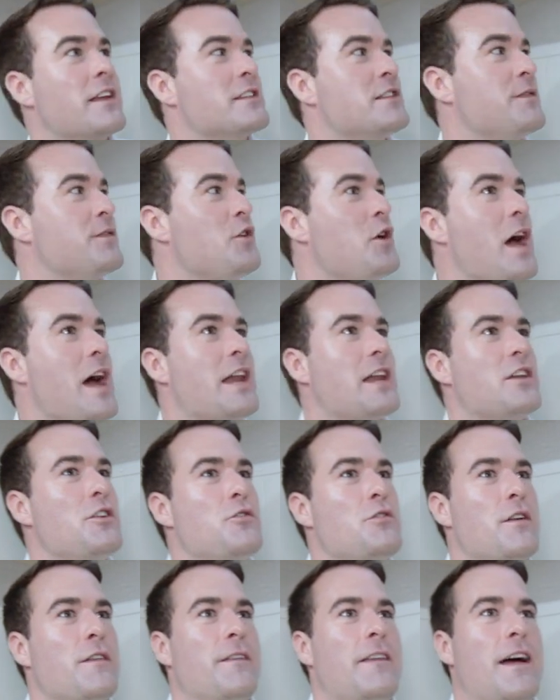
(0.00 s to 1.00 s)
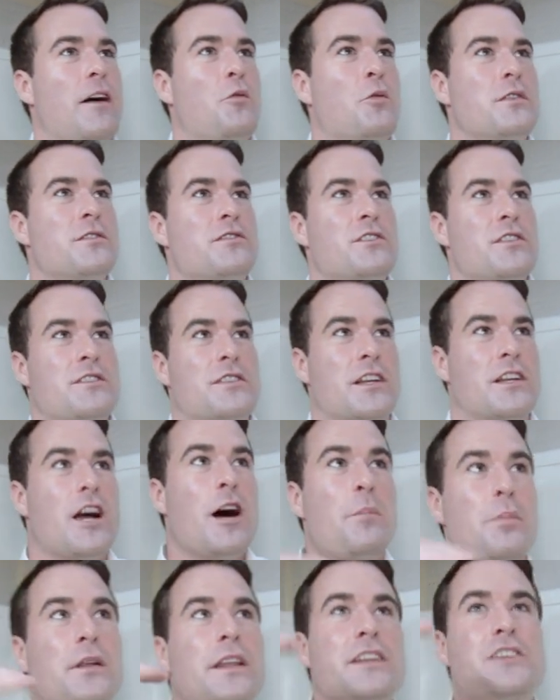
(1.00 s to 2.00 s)
Because if you had a unit that was just a
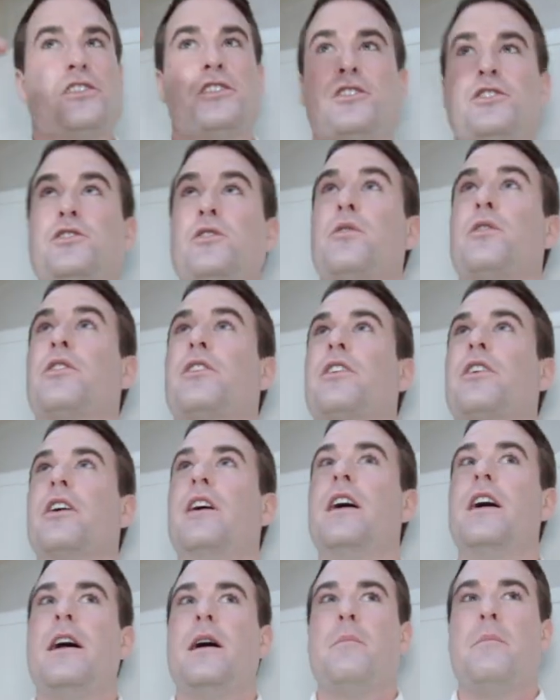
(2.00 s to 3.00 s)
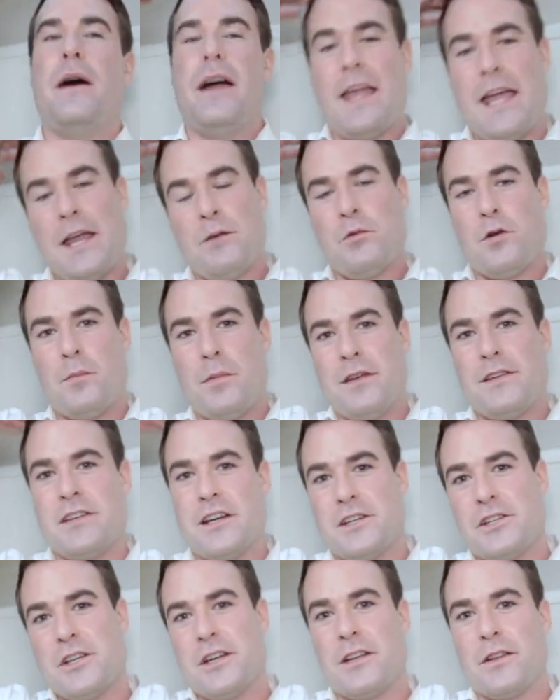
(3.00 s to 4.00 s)
couple inches shorter, my head would be
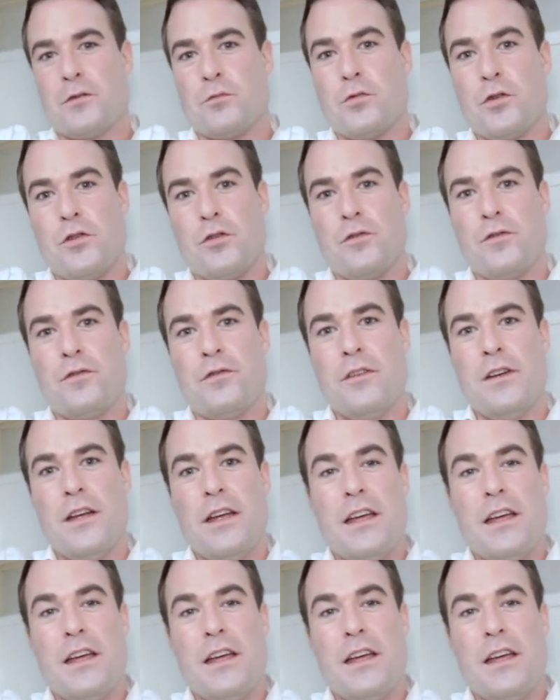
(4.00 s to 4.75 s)
touching the roof